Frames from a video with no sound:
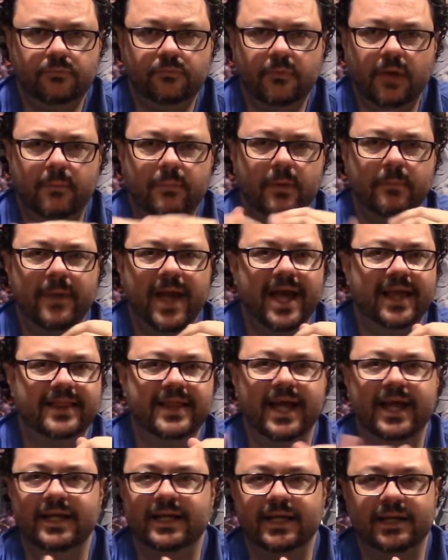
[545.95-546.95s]
But back
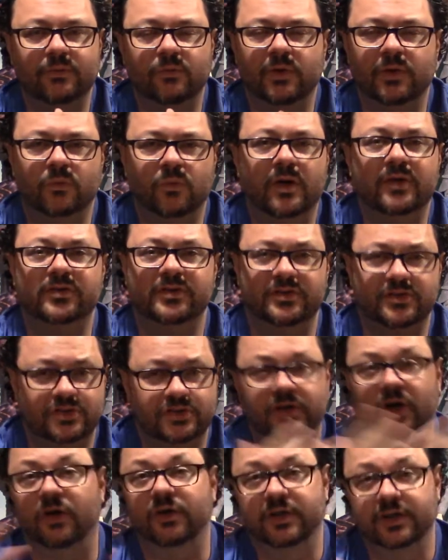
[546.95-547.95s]
then, it, it wasn't
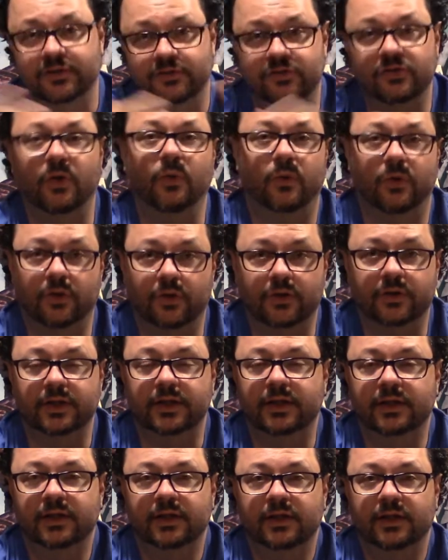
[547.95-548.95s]
started so early.
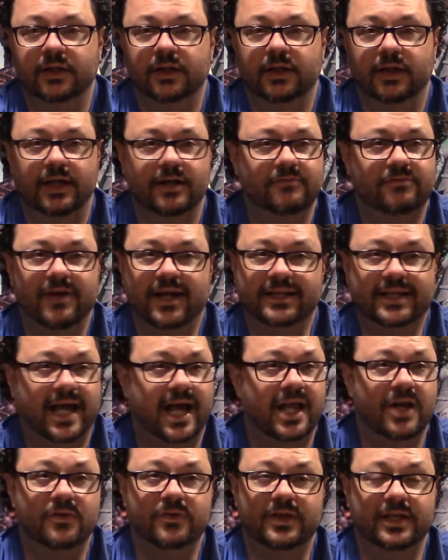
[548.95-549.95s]
In fact, I
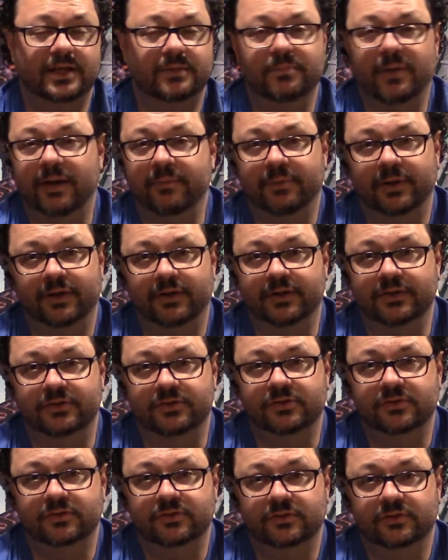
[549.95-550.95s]
don't think my
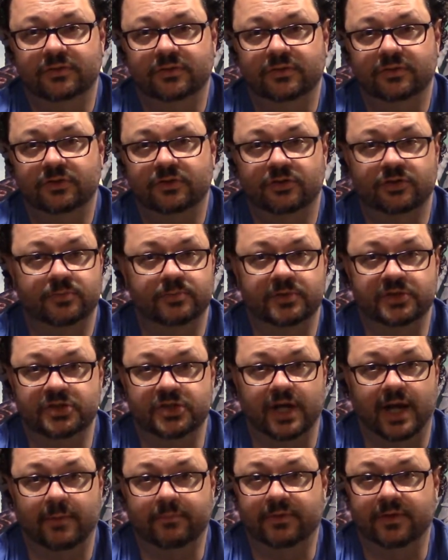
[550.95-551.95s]
parents Christmas
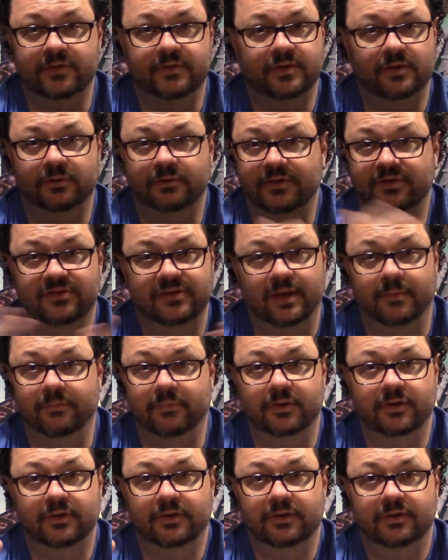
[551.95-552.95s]
shopped until
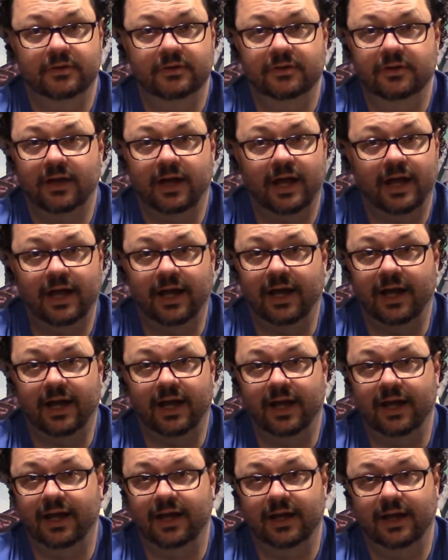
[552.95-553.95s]
December. I,
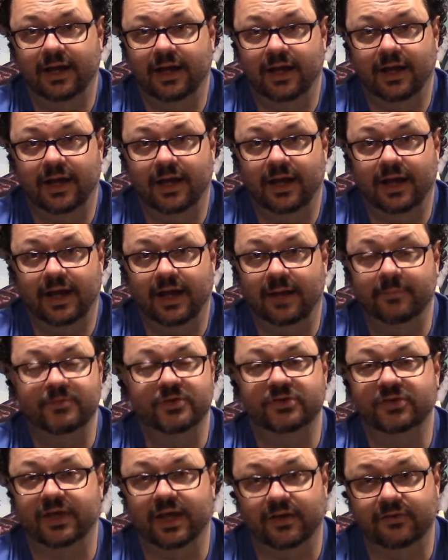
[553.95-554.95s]
I'm
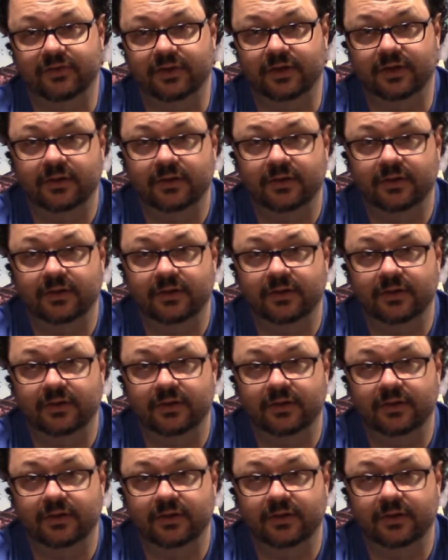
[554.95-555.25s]
just guessing.